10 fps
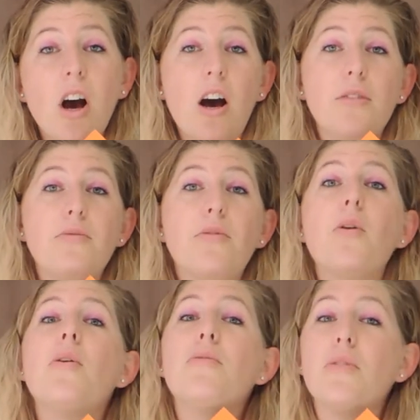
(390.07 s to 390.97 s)
God
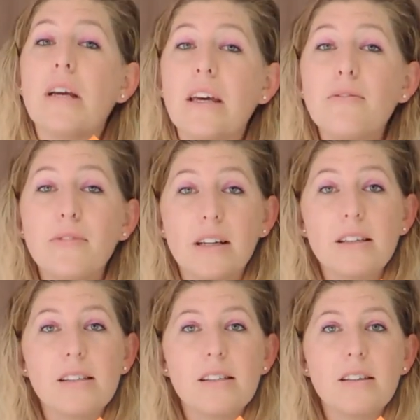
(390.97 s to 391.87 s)
for
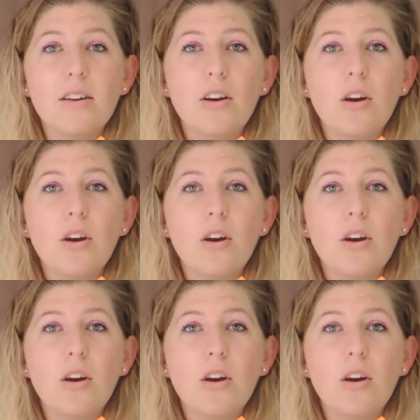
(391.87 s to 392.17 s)
forgiveness,